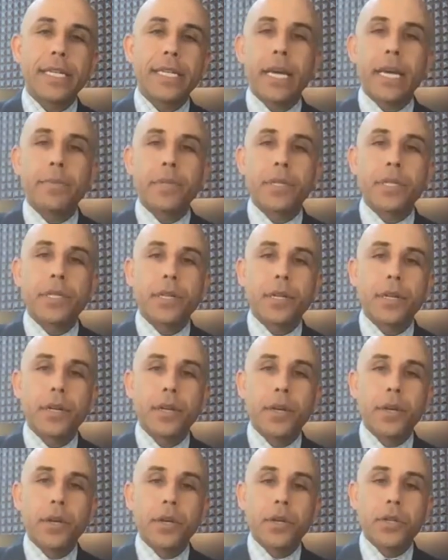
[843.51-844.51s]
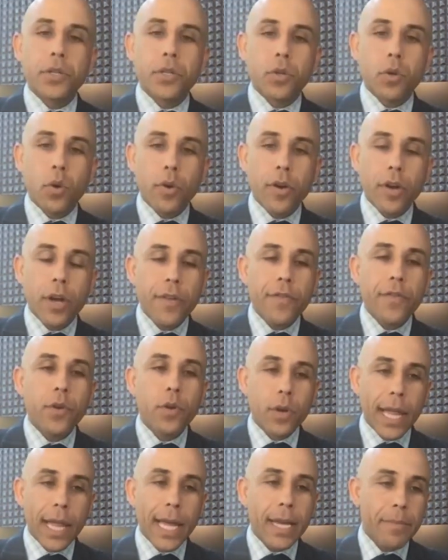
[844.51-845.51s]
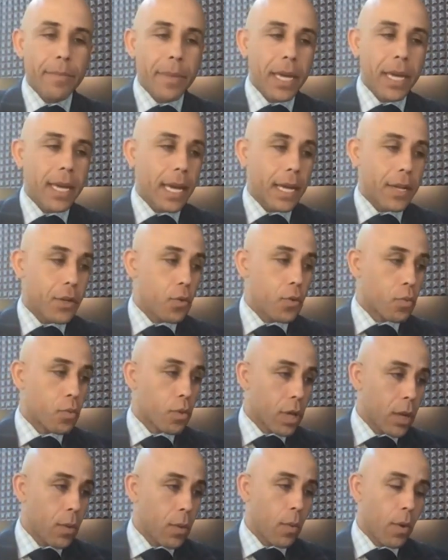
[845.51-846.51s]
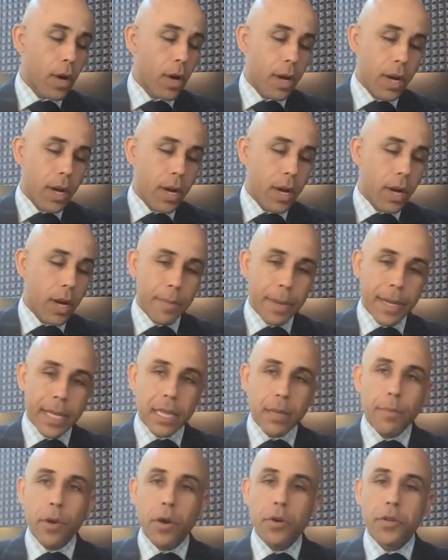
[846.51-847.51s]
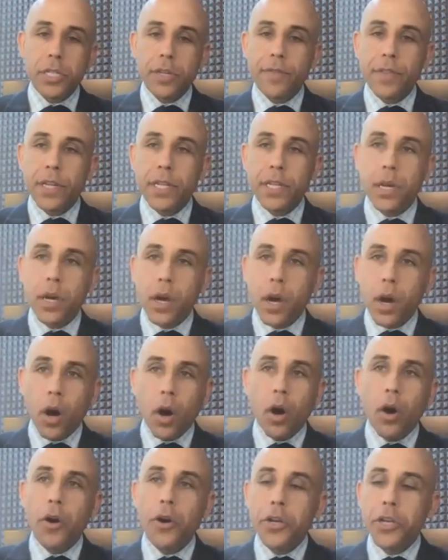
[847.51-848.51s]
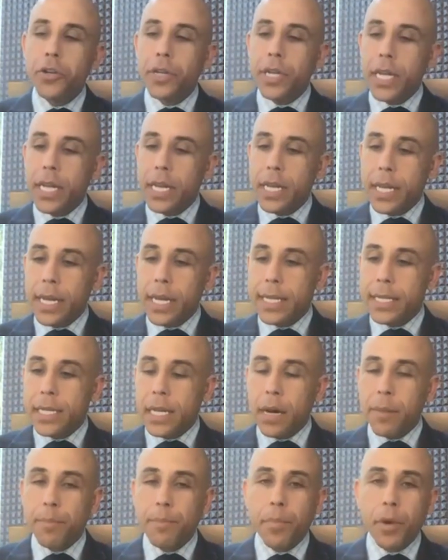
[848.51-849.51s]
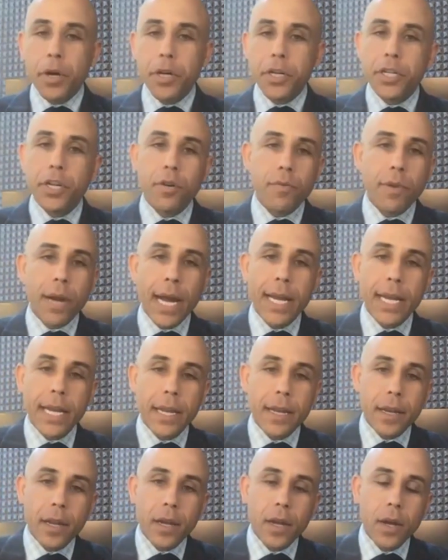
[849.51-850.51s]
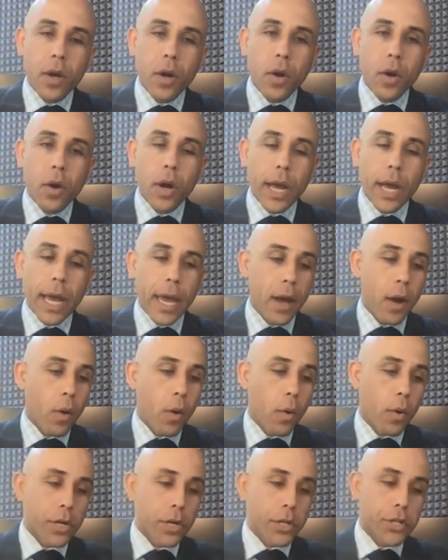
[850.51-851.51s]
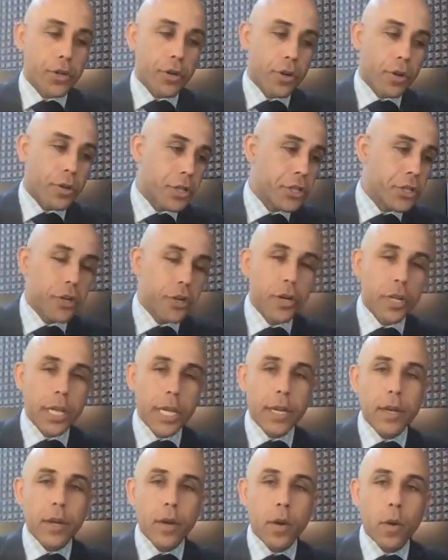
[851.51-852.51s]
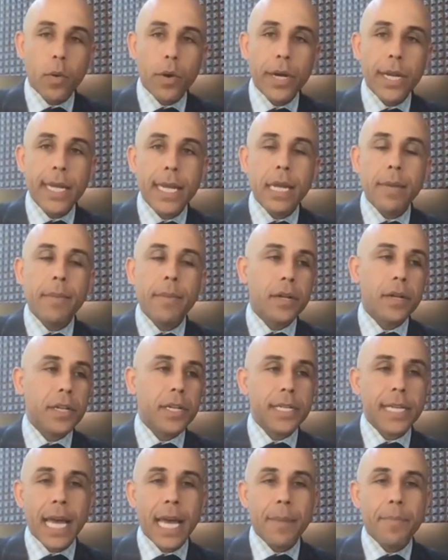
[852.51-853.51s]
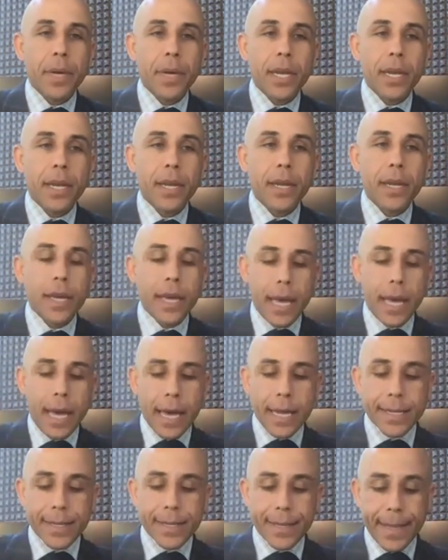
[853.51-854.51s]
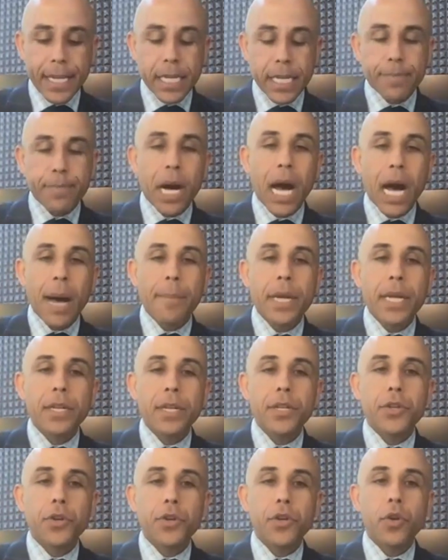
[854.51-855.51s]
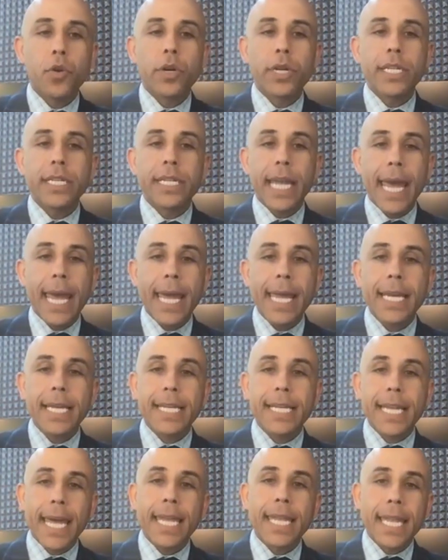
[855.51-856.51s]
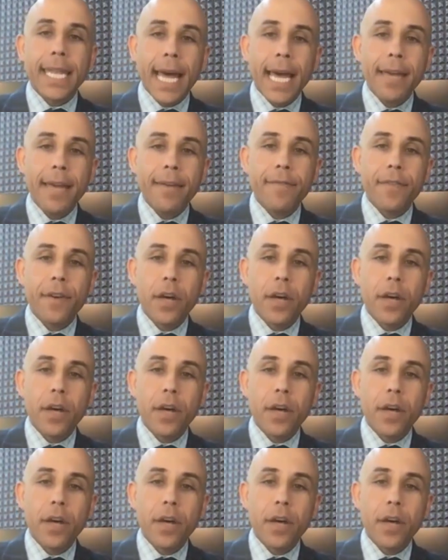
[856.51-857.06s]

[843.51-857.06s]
tips. So if you're like me and you really want to make the most of this, all you need is a book to write in, or a journal to journal in, or an email to type in. And as things pop into your day-to-day life